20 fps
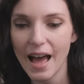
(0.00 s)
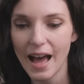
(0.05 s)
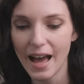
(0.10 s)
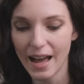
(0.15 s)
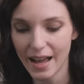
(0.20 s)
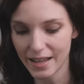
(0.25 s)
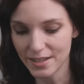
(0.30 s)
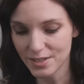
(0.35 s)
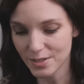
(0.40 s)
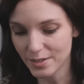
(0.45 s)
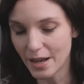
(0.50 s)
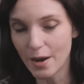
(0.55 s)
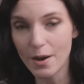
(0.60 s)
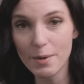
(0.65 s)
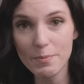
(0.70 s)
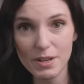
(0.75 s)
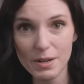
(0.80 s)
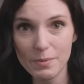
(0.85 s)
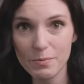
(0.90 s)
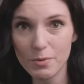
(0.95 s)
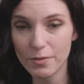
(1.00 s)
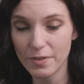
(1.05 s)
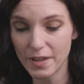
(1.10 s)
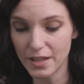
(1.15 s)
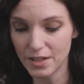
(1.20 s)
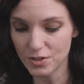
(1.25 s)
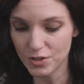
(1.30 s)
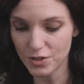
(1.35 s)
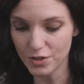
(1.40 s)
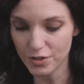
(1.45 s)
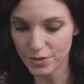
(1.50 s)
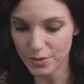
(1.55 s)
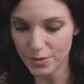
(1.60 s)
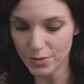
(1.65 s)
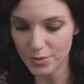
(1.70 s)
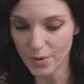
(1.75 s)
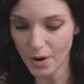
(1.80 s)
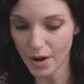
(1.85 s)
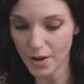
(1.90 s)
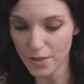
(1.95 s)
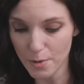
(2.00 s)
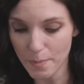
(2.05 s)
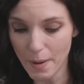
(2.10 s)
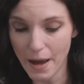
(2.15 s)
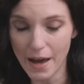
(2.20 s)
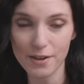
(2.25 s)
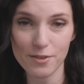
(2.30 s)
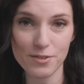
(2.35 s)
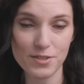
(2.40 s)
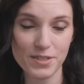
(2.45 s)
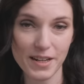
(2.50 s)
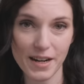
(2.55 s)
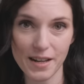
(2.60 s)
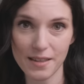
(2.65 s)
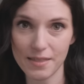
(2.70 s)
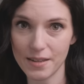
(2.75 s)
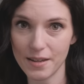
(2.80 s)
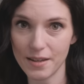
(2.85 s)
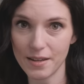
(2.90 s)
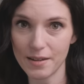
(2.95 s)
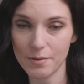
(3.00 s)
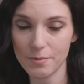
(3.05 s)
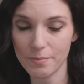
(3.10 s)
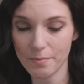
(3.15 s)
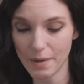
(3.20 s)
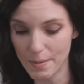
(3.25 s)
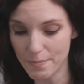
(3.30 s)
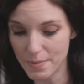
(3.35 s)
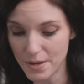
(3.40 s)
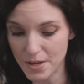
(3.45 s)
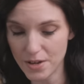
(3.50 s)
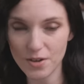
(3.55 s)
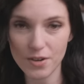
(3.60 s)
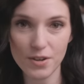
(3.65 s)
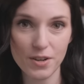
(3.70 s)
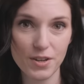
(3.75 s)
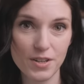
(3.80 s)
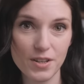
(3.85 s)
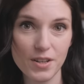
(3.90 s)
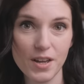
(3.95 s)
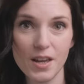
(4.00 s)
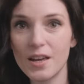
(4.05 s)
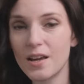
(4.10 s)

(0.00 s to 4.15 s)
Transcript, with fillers: Uh, so now I'm gonna move into other patterns that I think might be good